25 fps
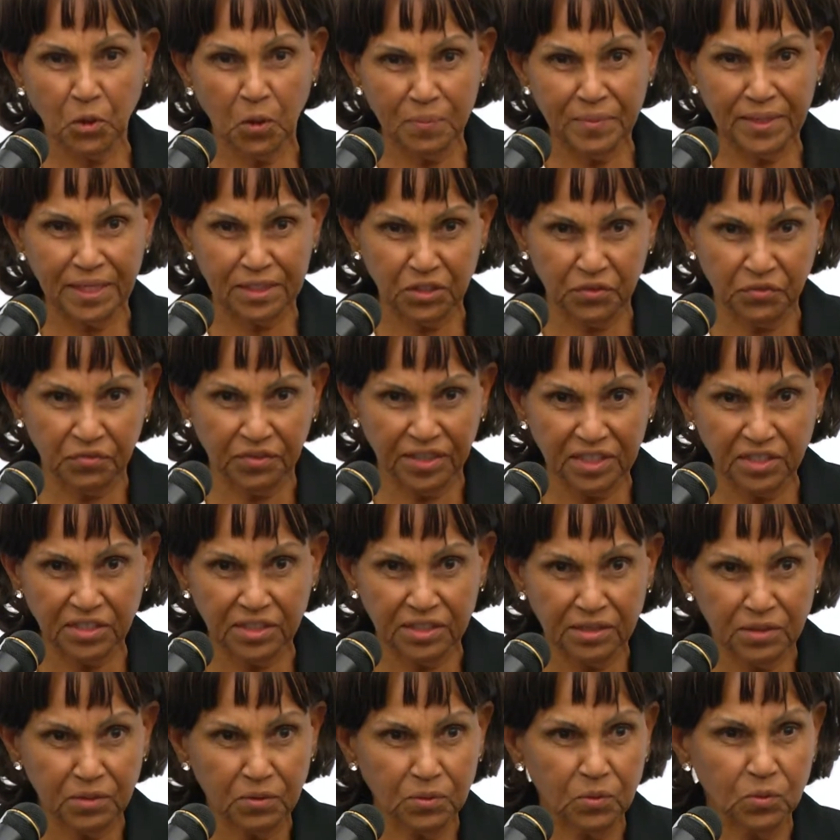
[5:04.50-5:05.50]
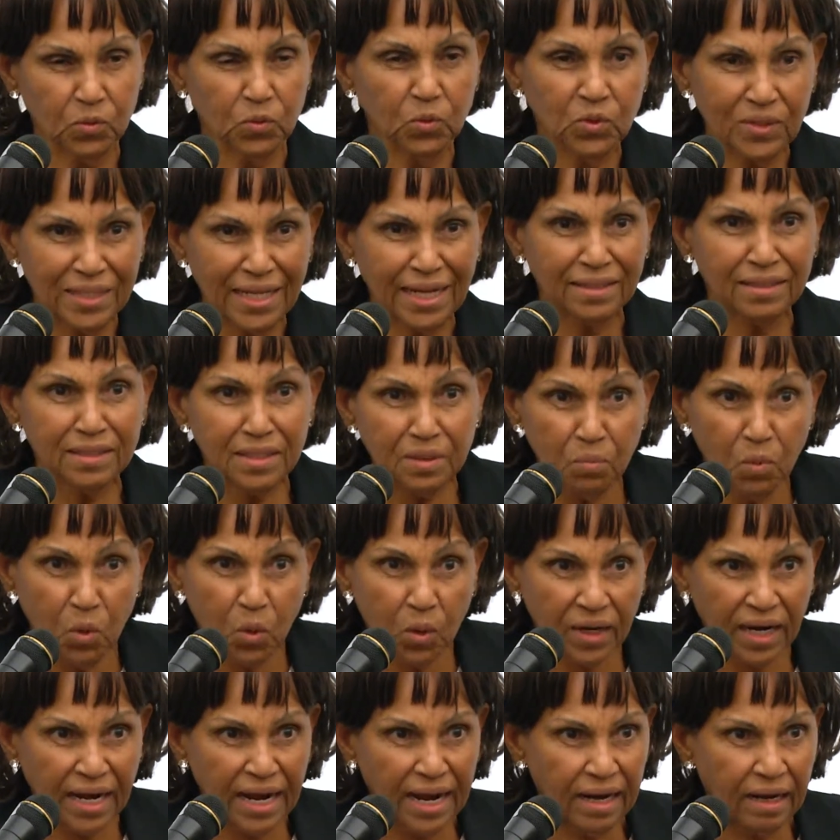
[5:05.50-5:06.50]
kommt das Fressen und dann die
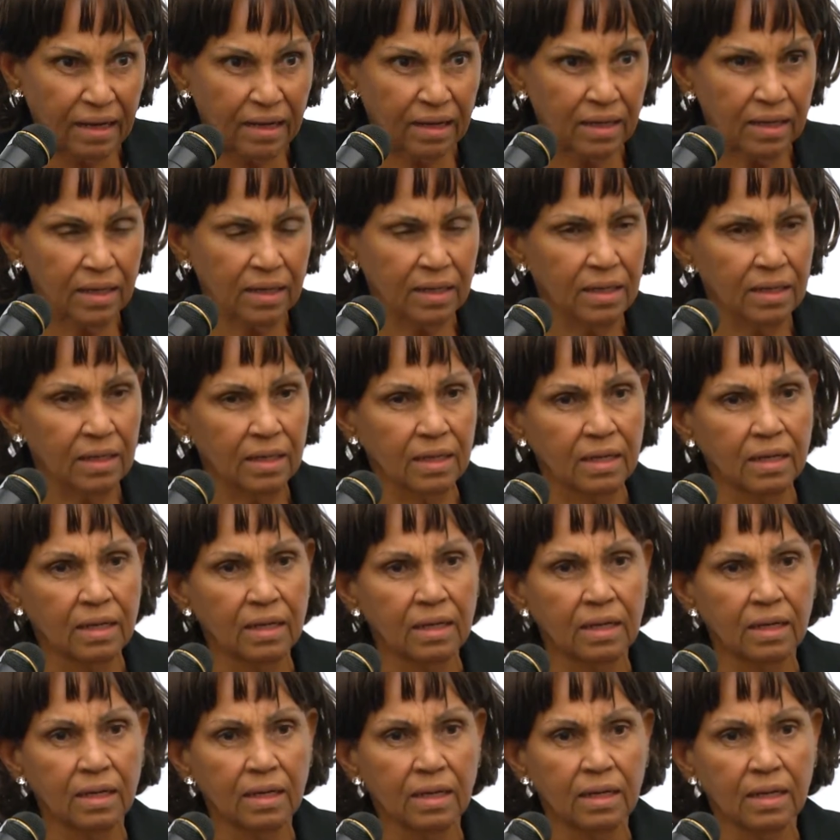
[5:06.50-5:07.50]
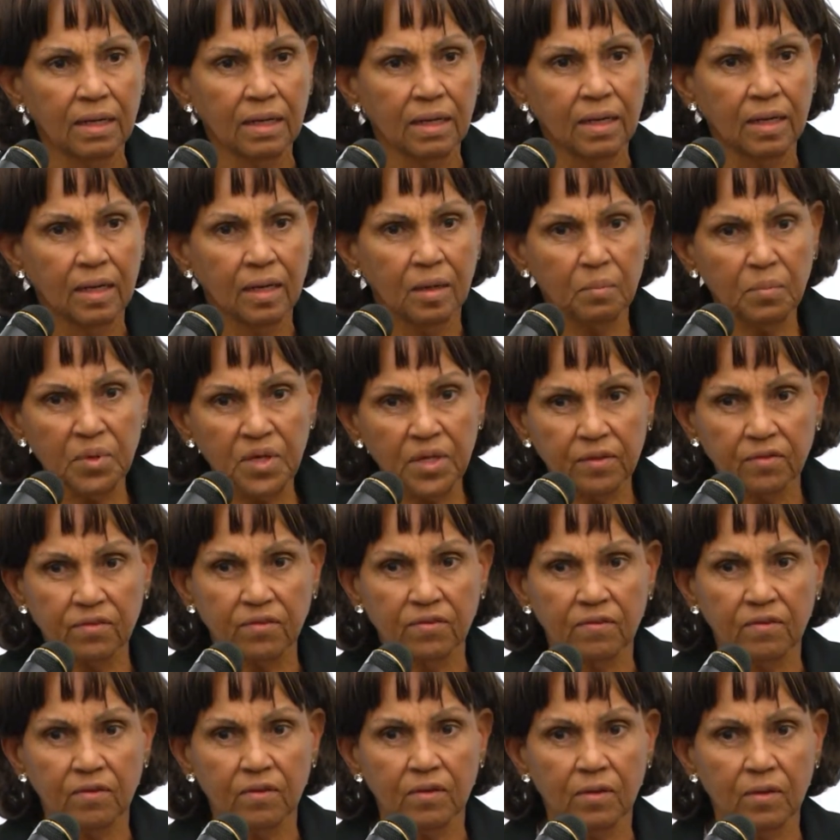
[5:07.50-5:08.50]
Moral.
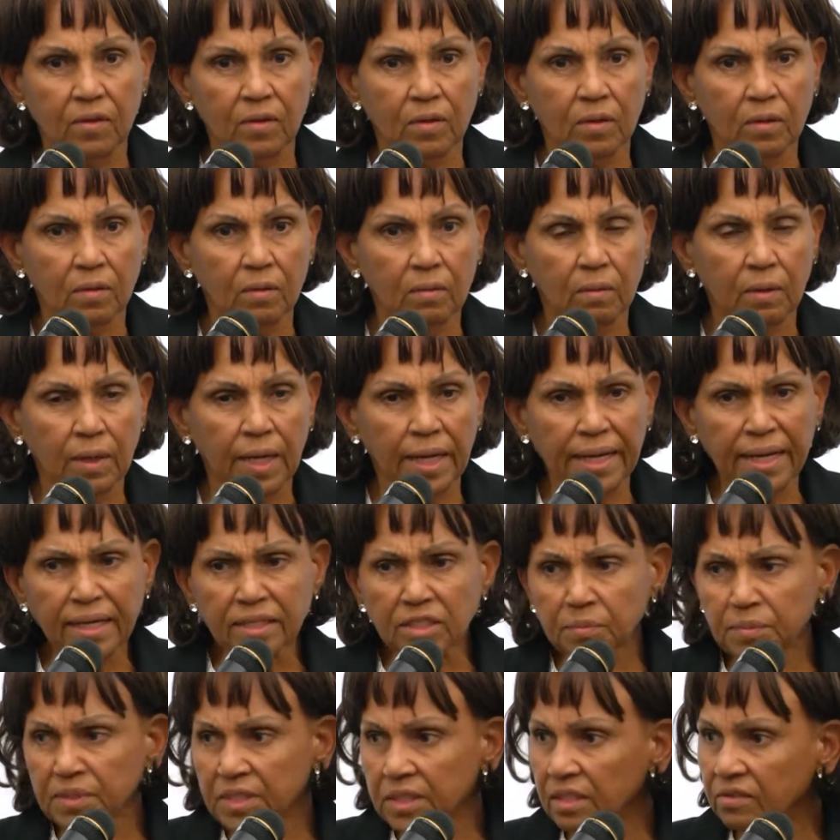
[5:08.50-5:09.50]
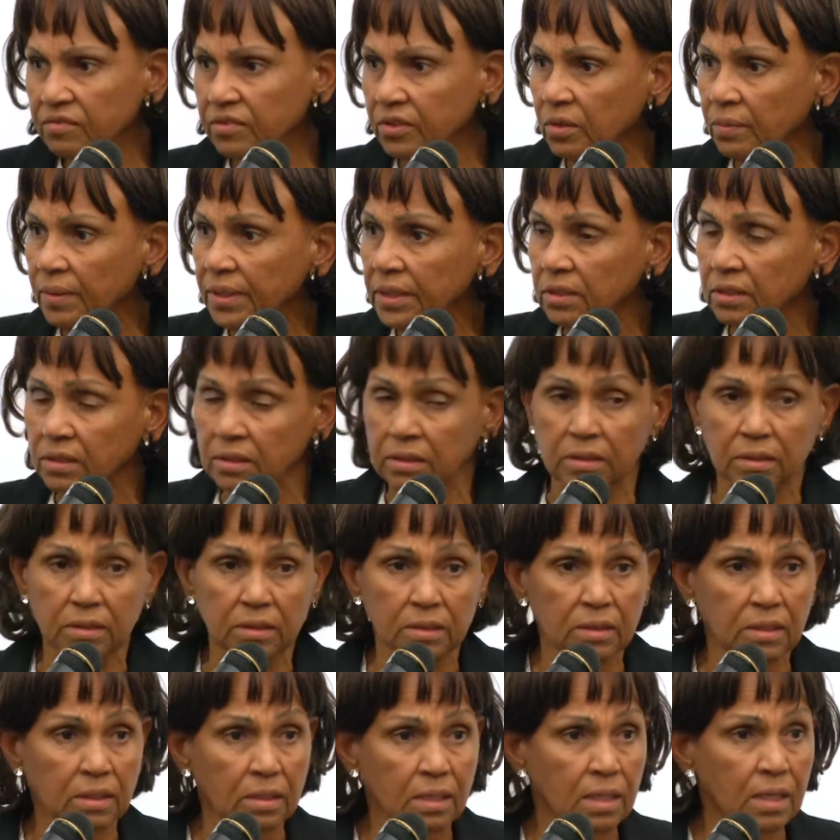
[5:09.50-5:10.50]
But I asked myself a question.
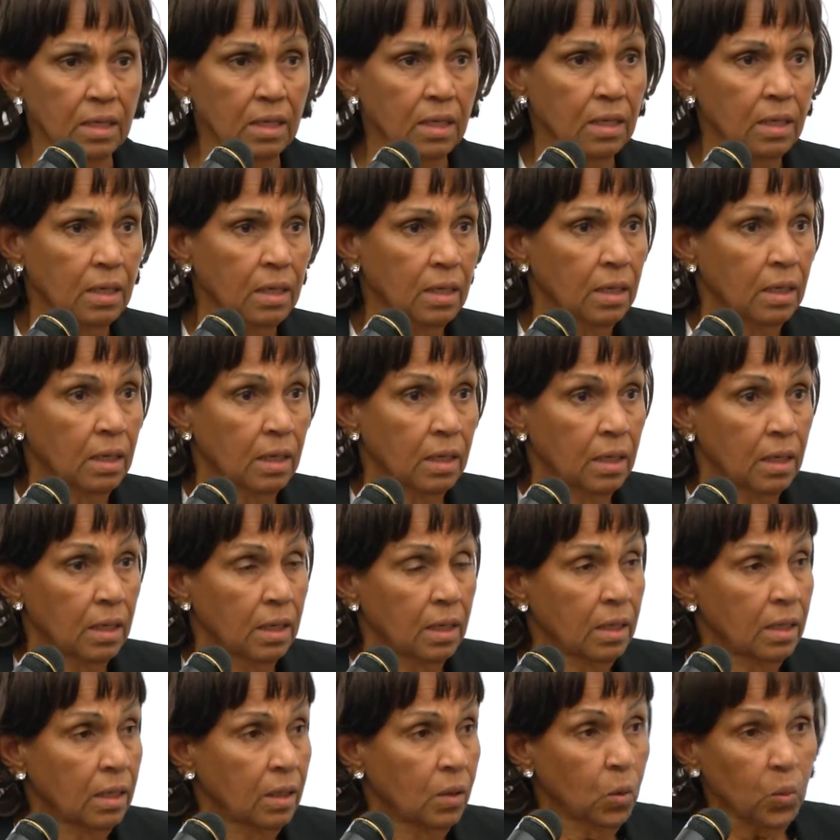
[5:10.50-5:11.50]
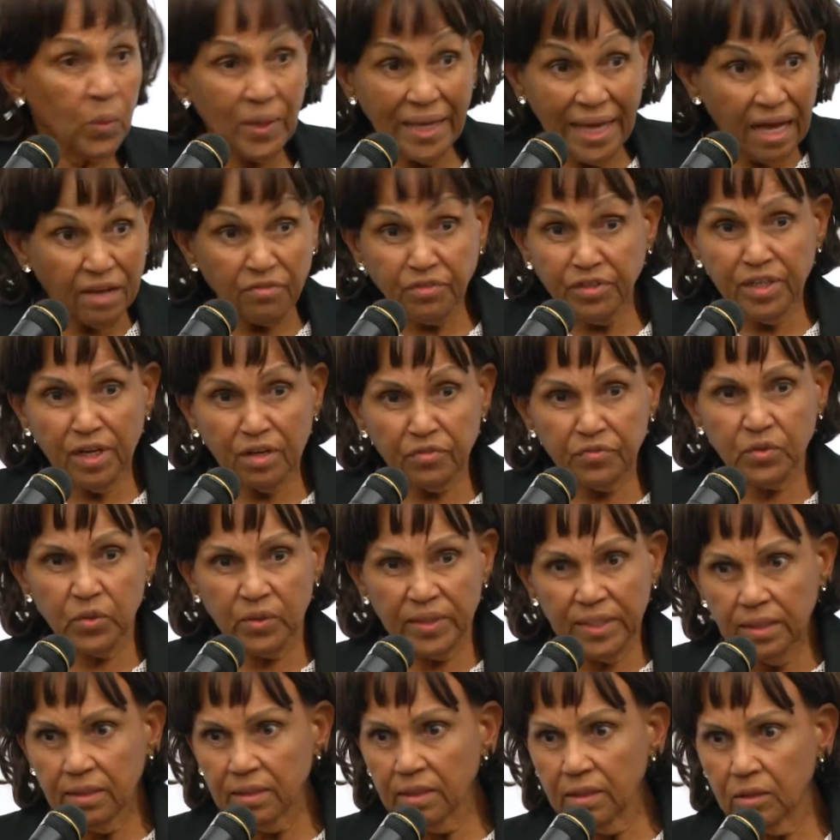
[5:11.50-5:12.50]
We have enough to
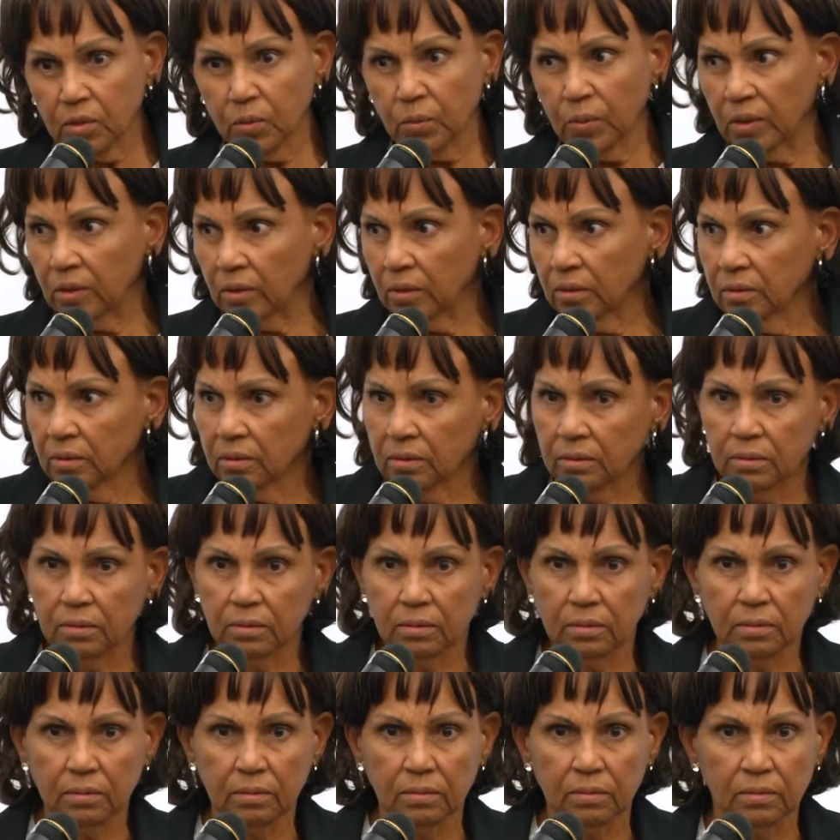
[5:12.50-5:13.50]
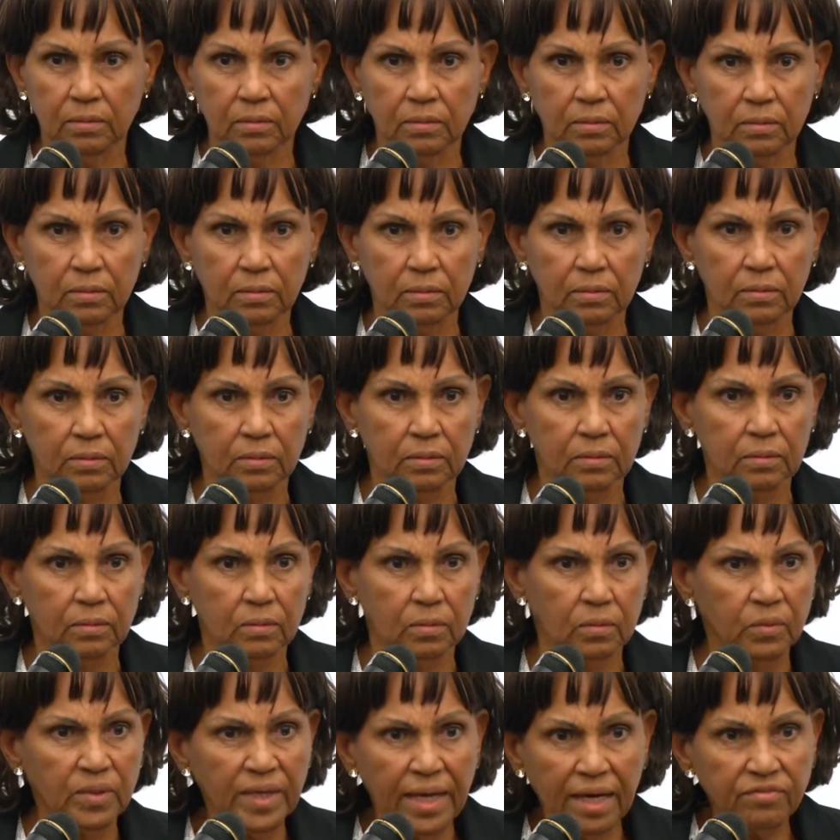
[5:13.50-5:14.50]
eat in the world.
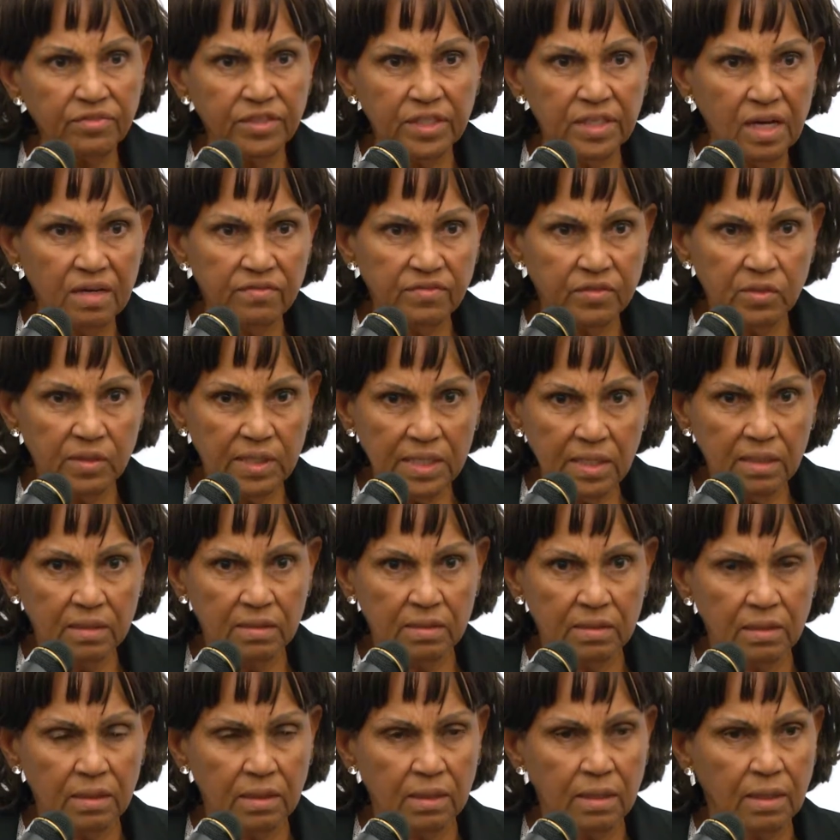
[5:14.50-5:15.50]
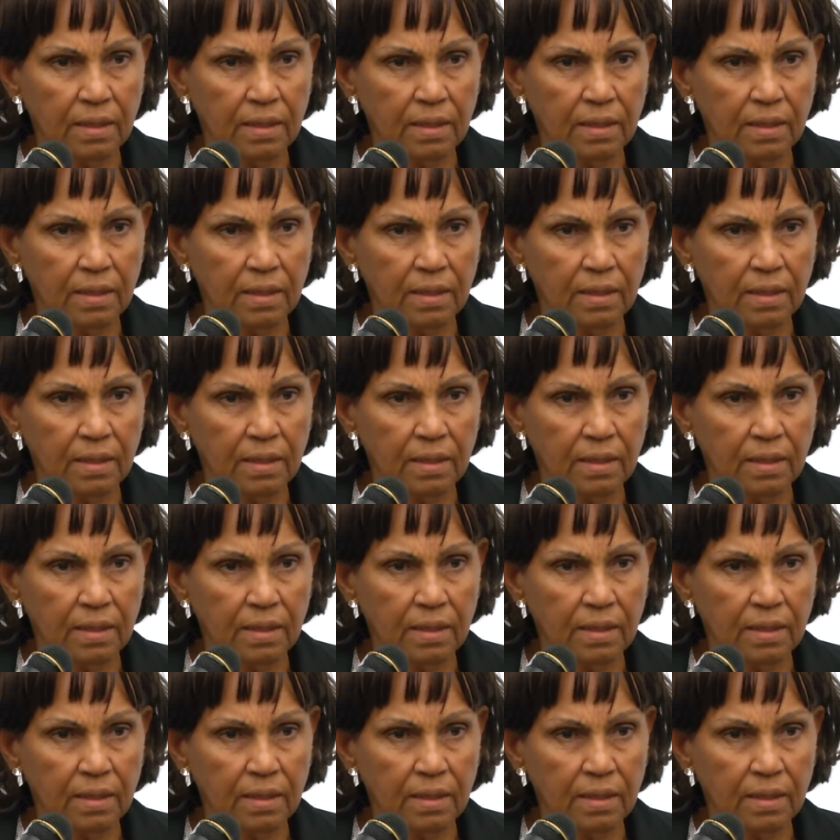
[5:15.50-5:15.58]
We have enough to eat.